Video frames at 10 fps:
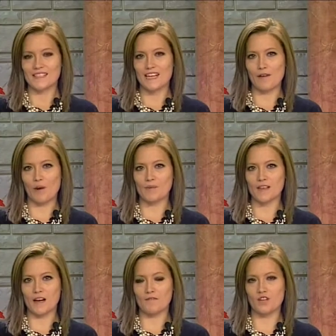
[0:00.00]
State
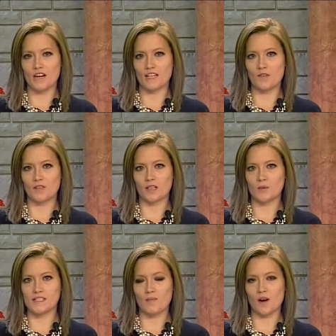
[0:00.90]
Representative John Kivela
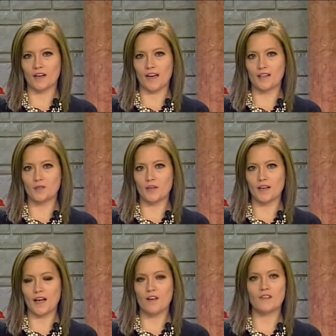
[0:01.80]
was in Marquette to
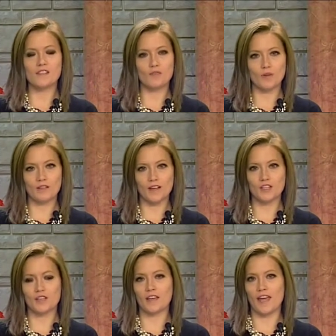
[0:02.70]
kick off his
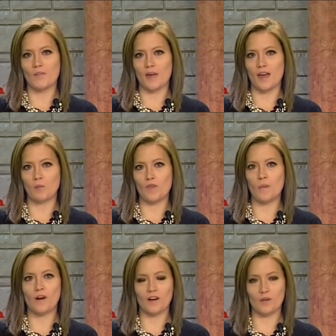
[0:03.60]
reelection campaign with a
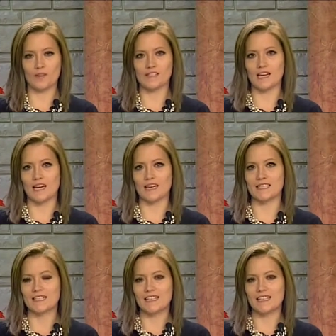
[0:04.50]
party Wednesday night.